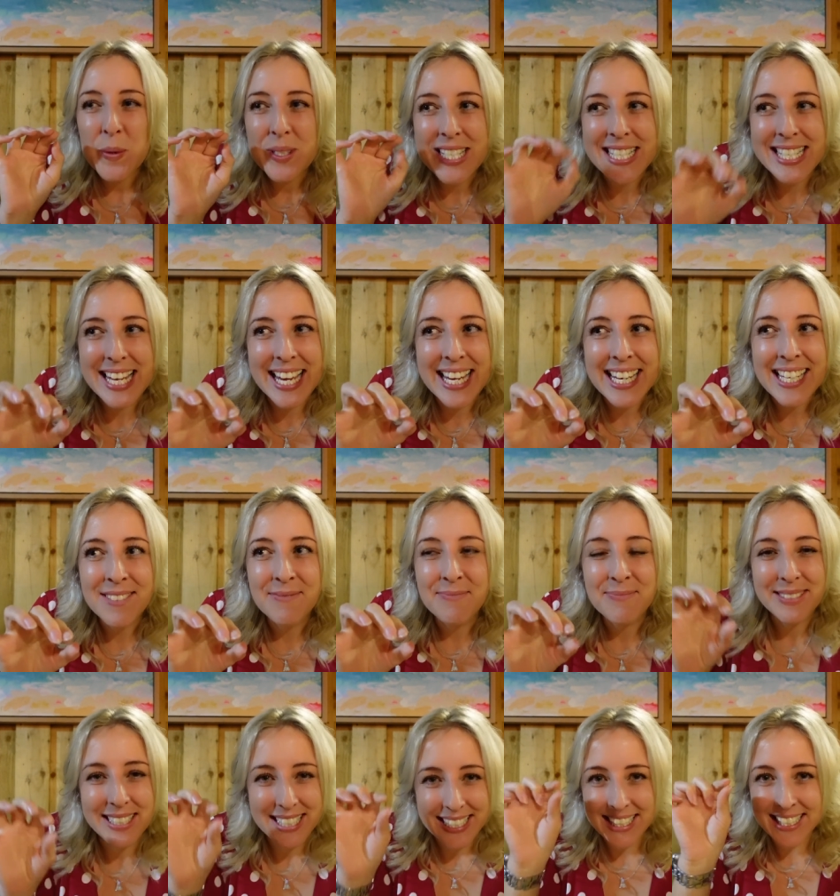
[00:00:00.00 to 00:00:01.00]
Today,
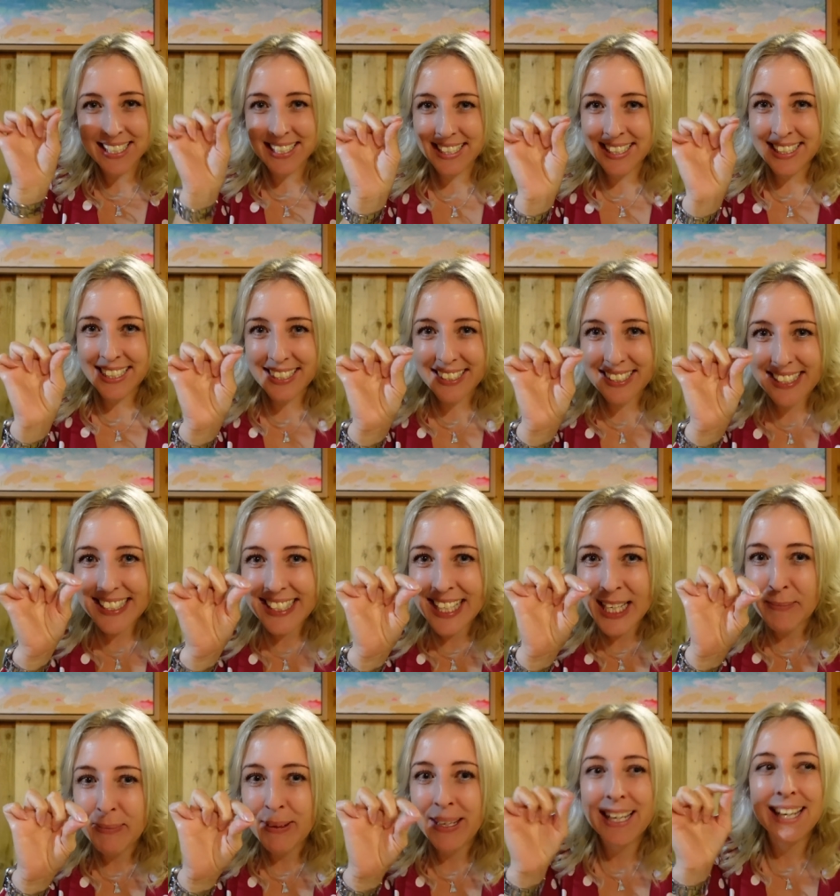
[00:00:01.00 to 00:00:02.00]
little, little
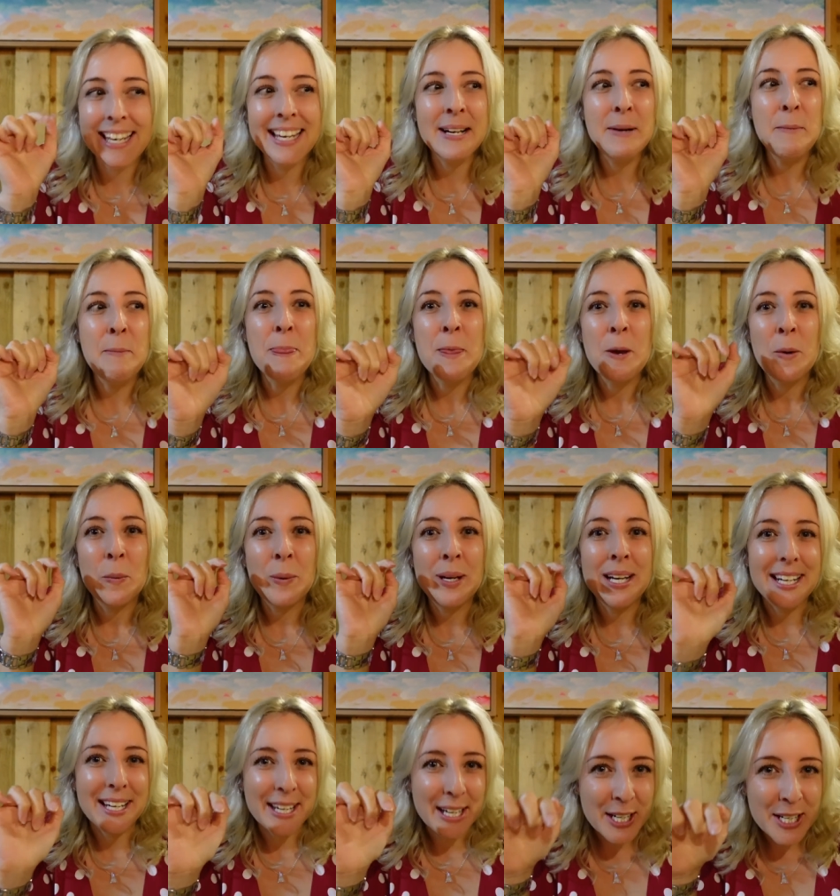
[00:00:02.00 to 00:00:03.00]
sneak peek here, we
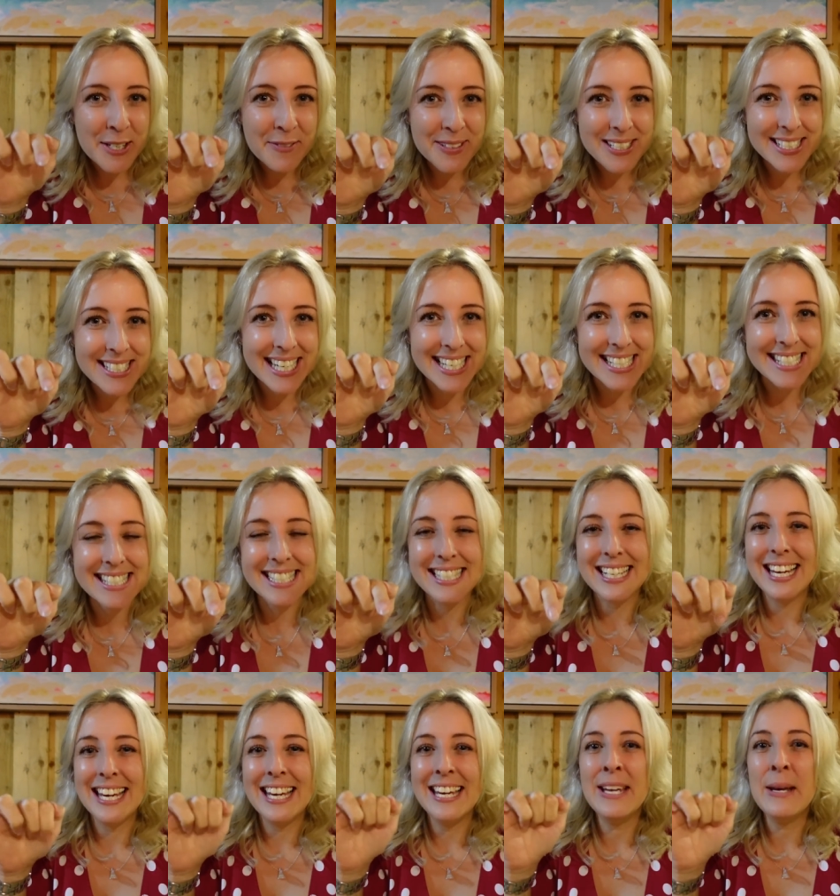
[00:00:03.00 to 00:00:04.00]
had a COVID test
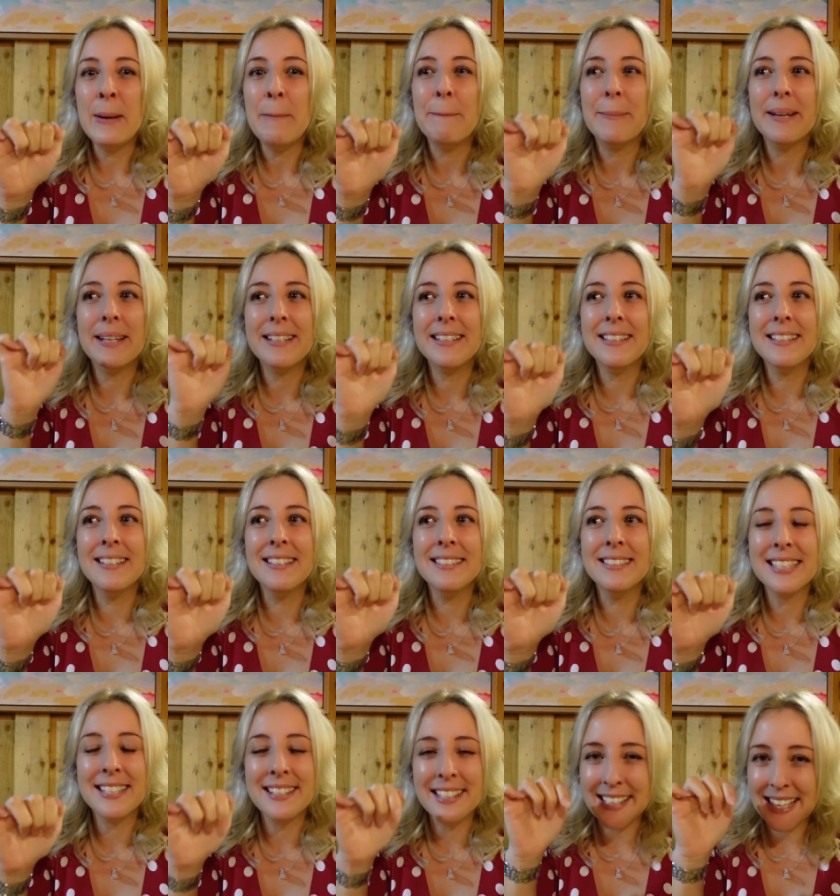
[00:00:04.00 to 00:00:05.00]
today because
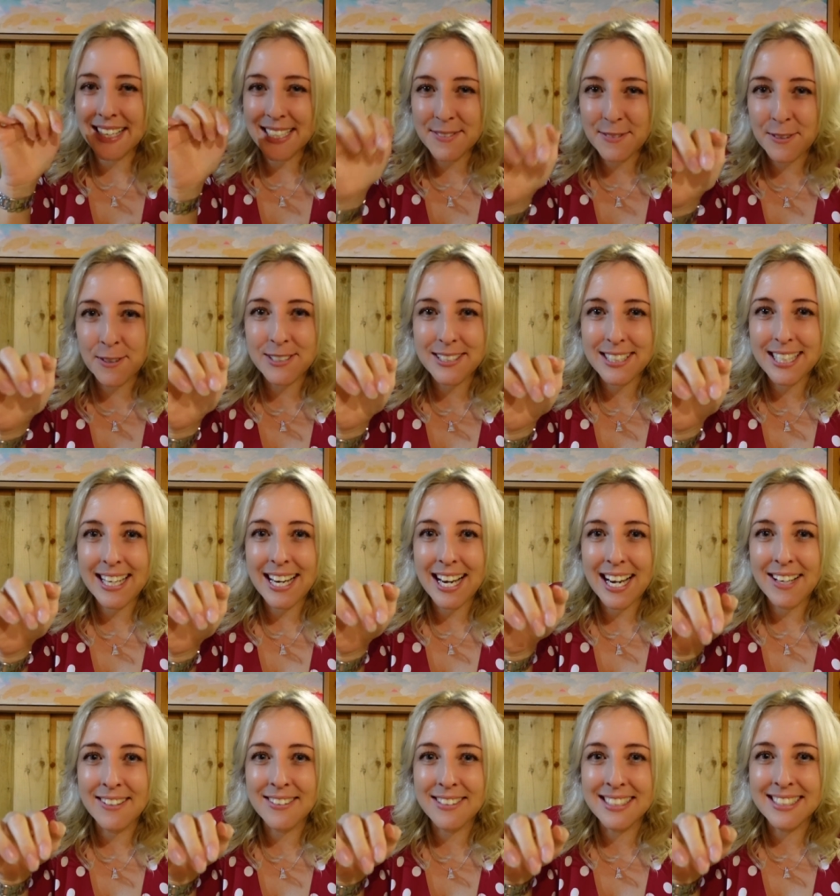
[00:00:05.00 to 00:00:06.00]
in the next 48
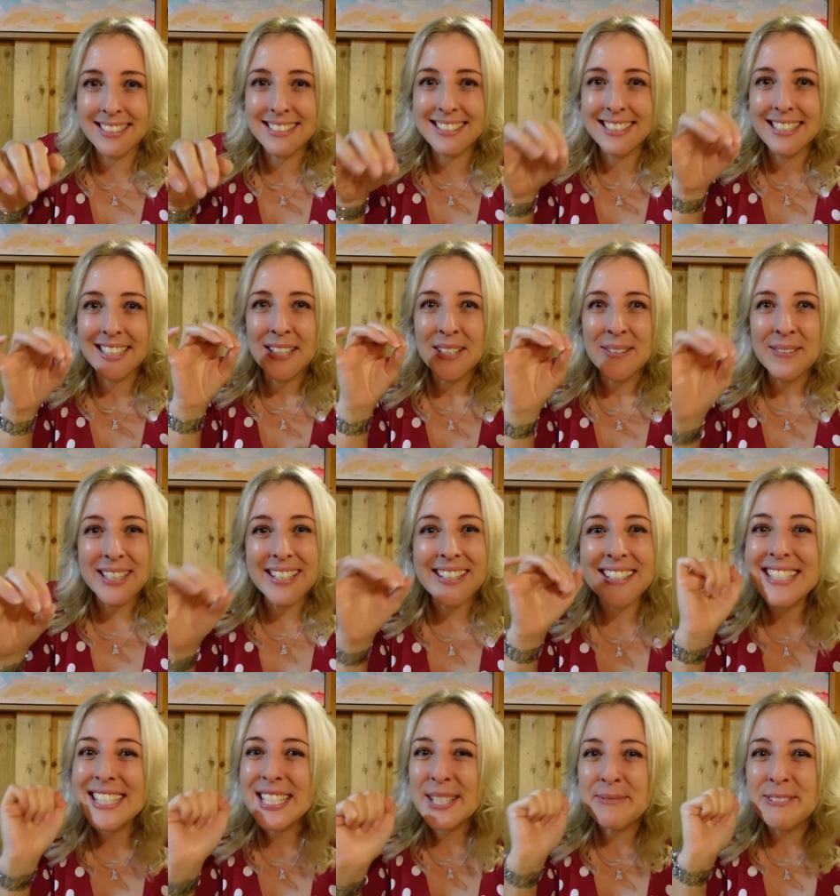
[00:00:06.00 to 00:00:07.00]
hours, we're
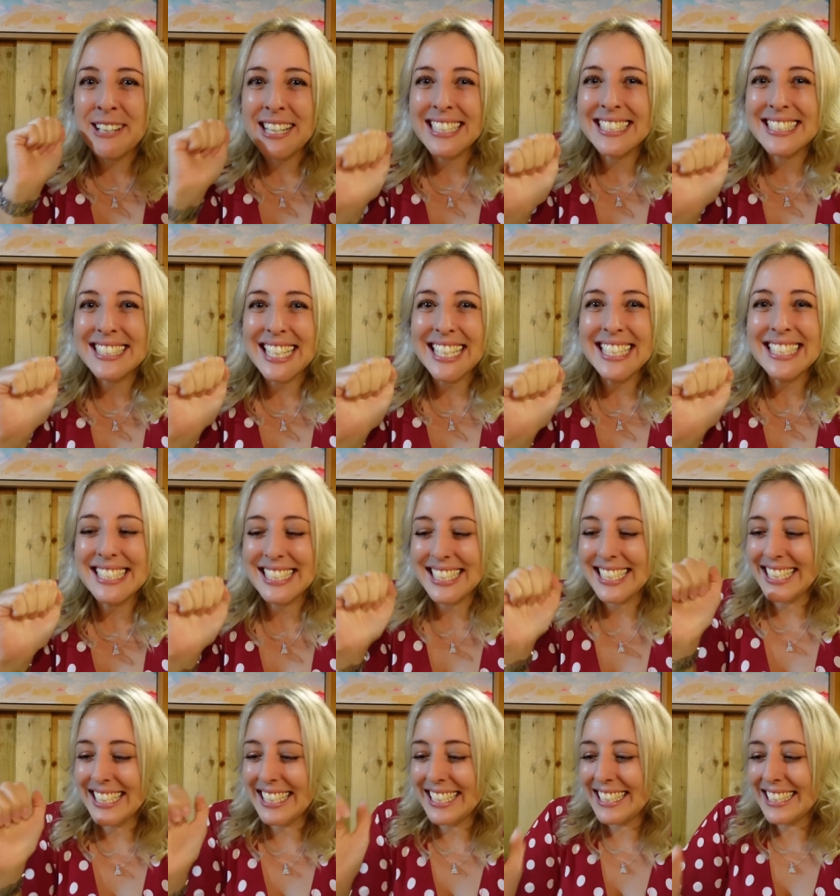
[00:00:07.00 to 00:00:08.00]
going somewhere
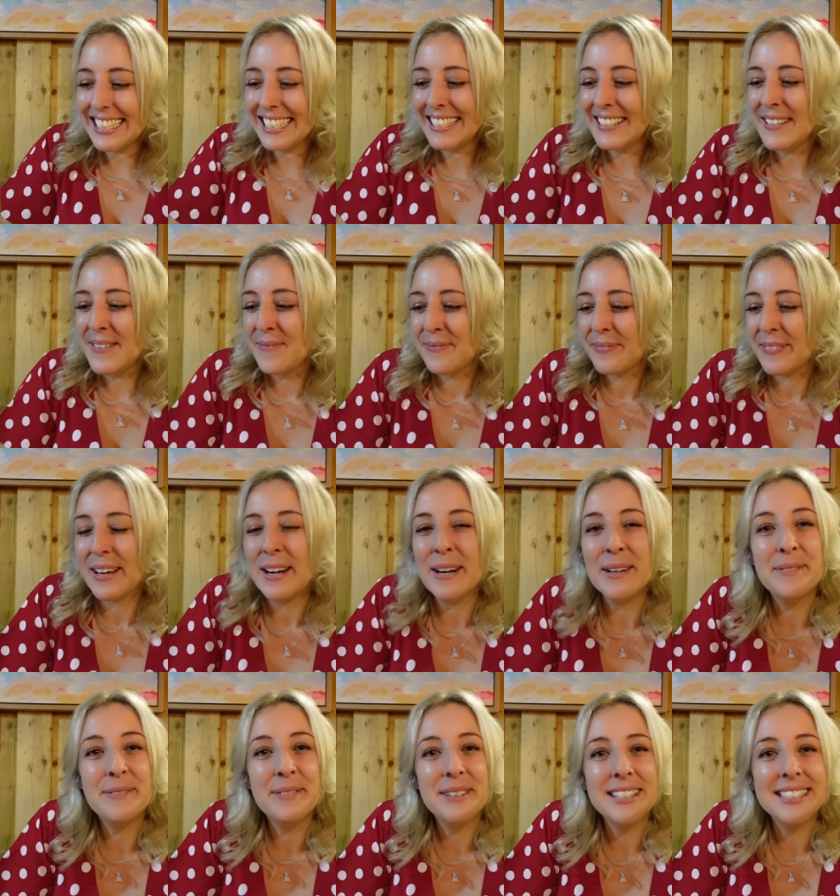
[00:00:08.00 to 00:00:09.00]
exciting.
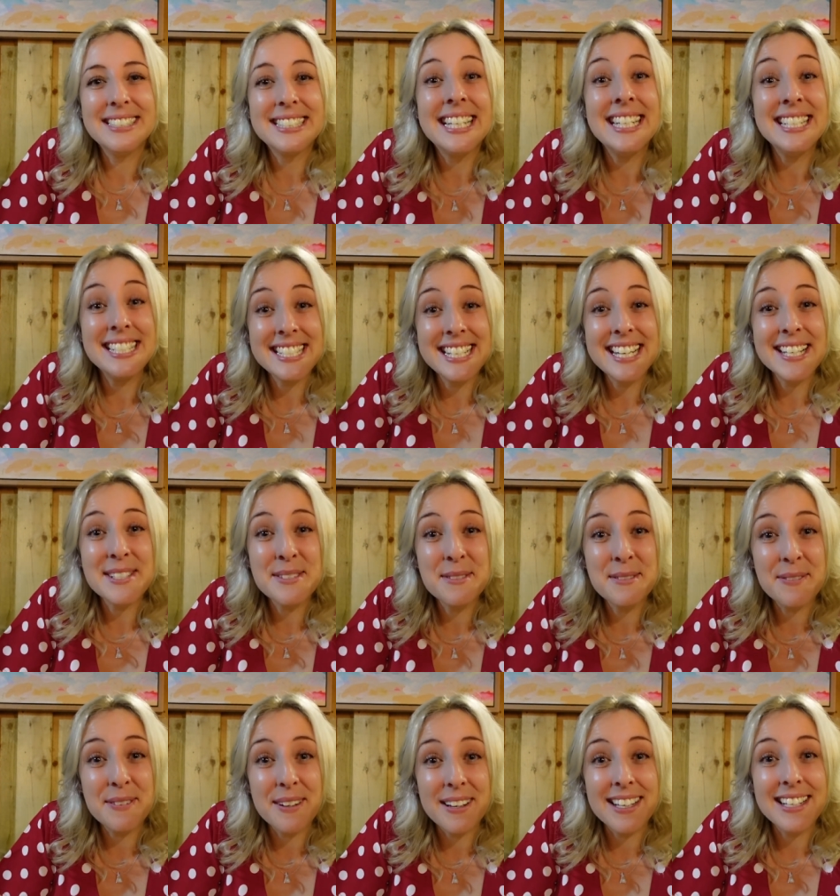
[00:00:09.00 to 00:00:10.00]
Our first international
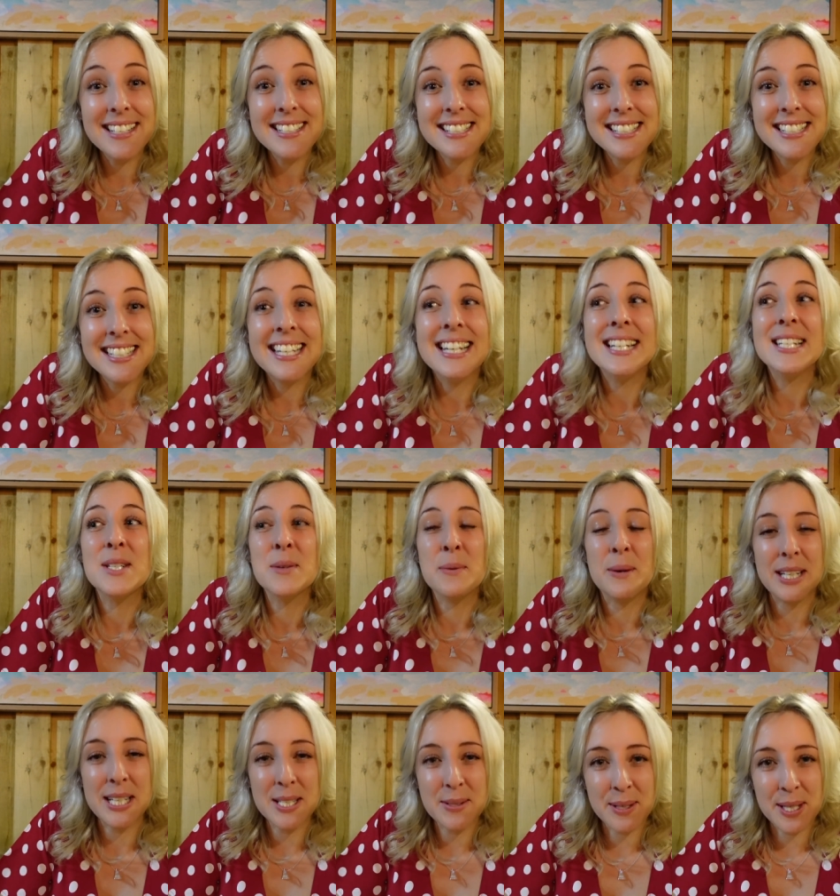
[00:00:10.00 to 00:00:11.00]
flight in
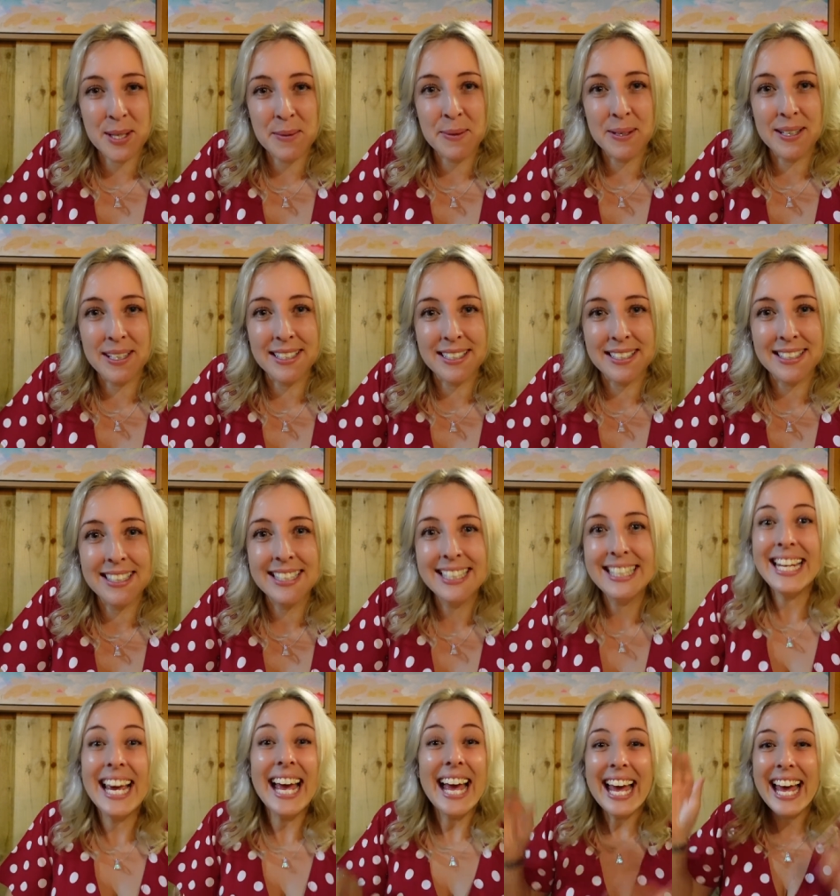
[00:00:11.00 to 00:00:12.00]
2021.
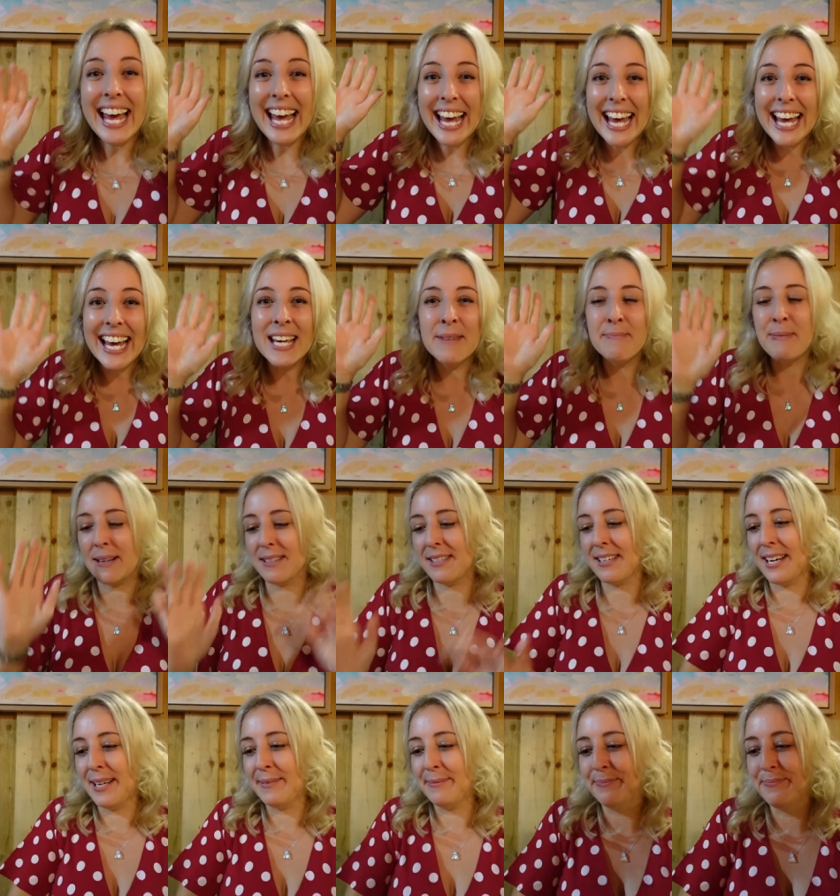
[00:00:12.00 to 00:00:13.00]
Yay! About
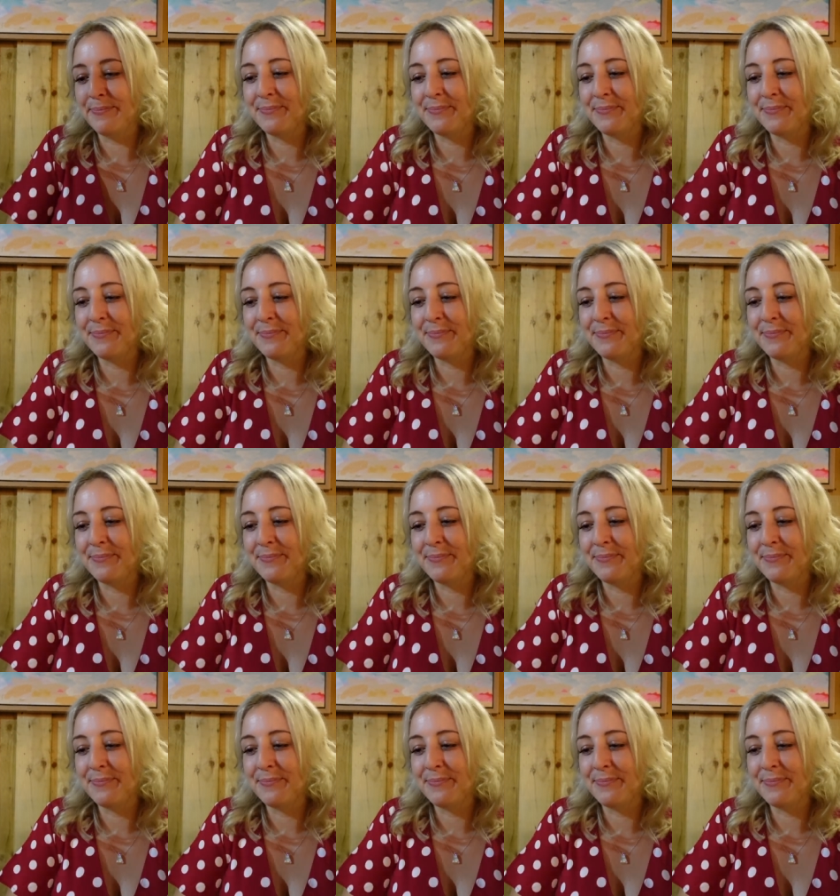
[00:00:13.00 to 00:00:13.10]
time.